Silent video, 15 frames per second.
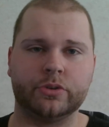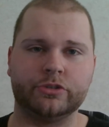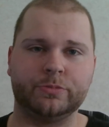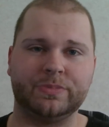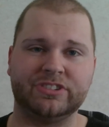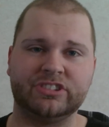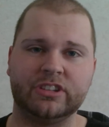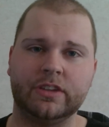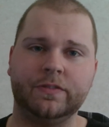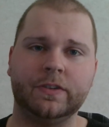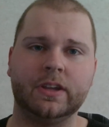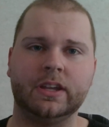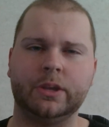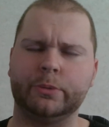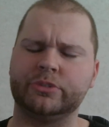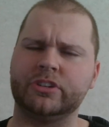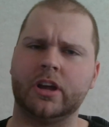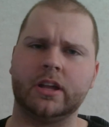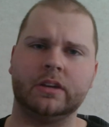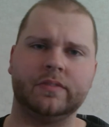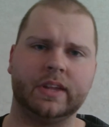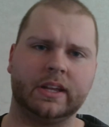specific. It was
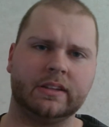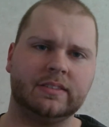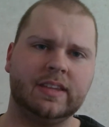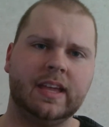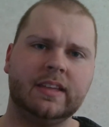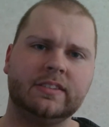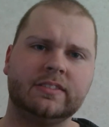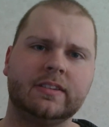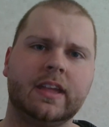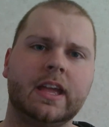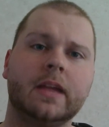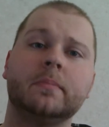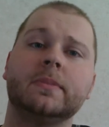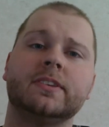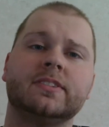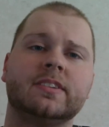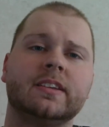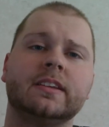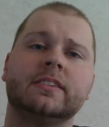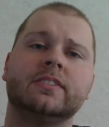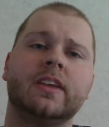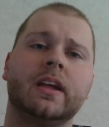kind of like a test game to see
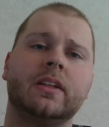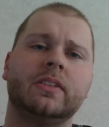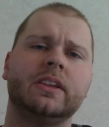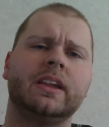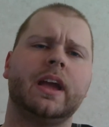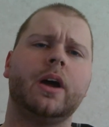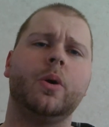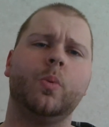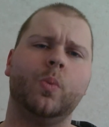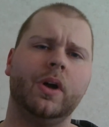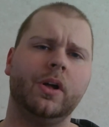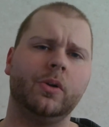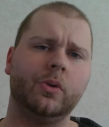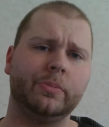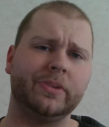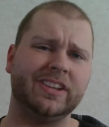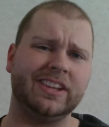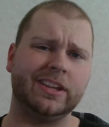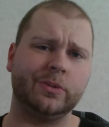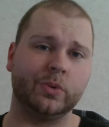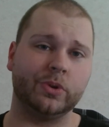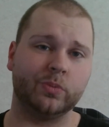exactly how well
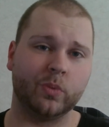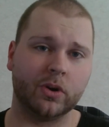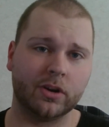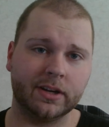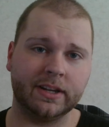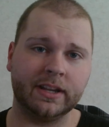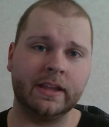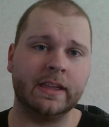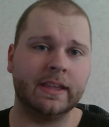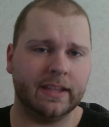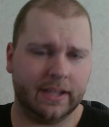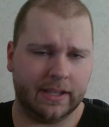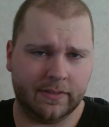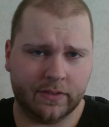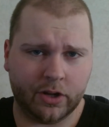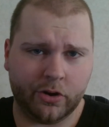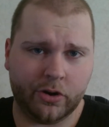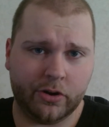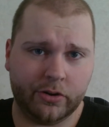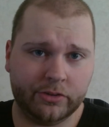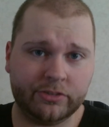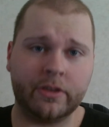OBD would work in the
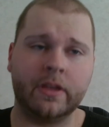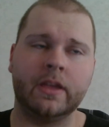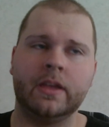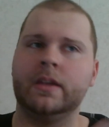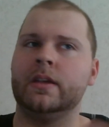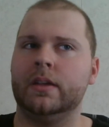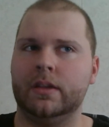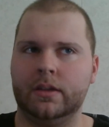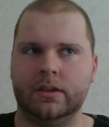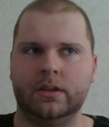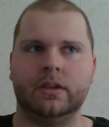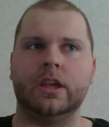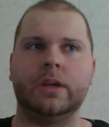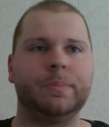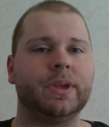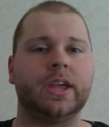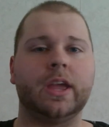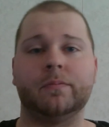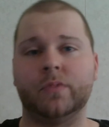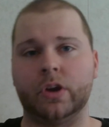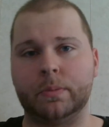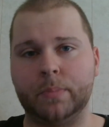cars. It
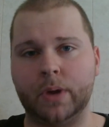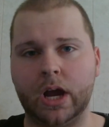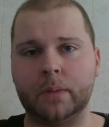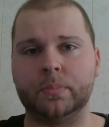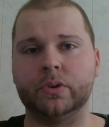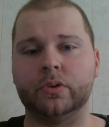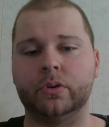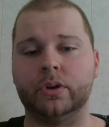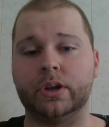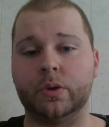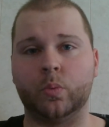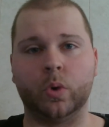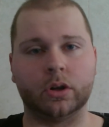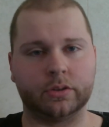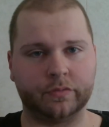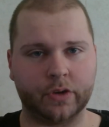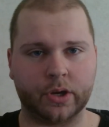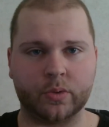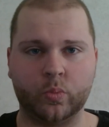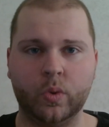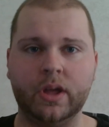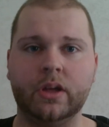became very popular, and it worked very
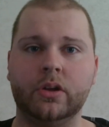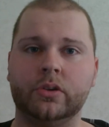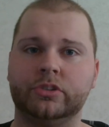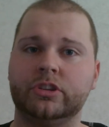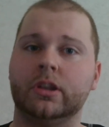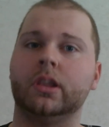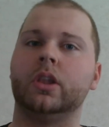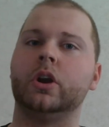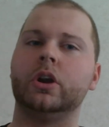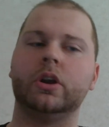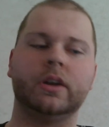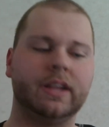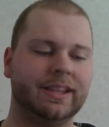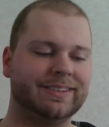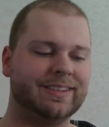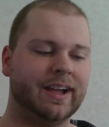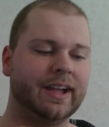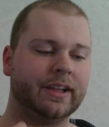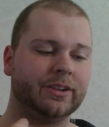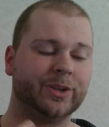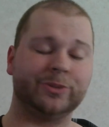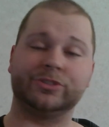well to learn and
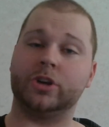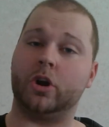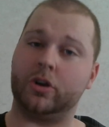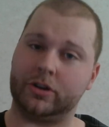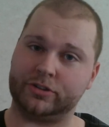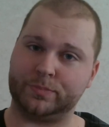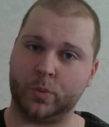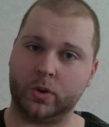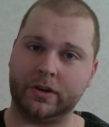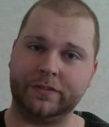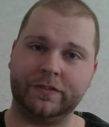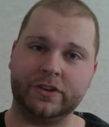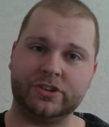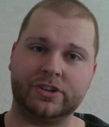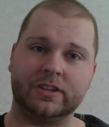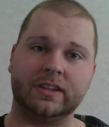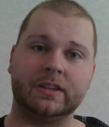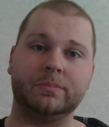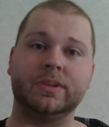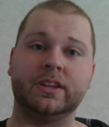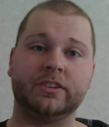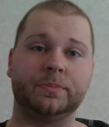diagnose cars more efficiently,
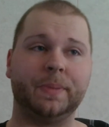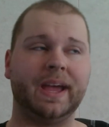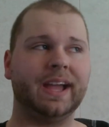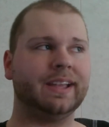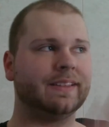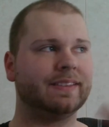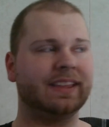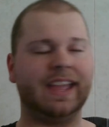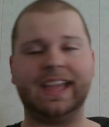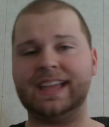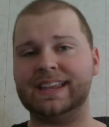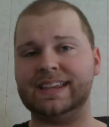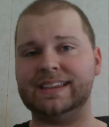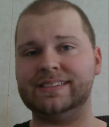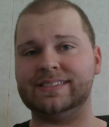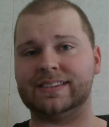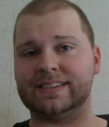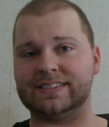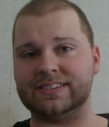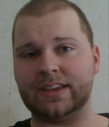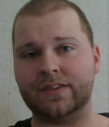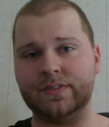because back in the 80s and the
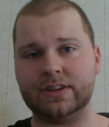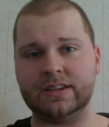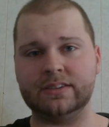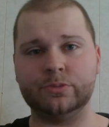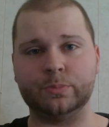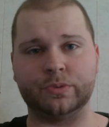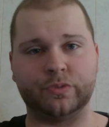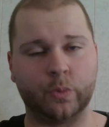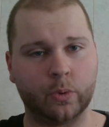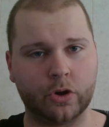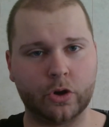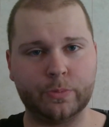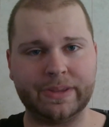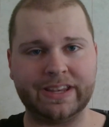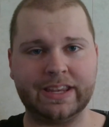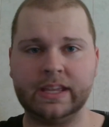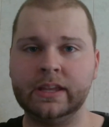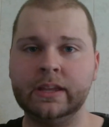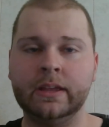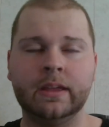70s, before OBD,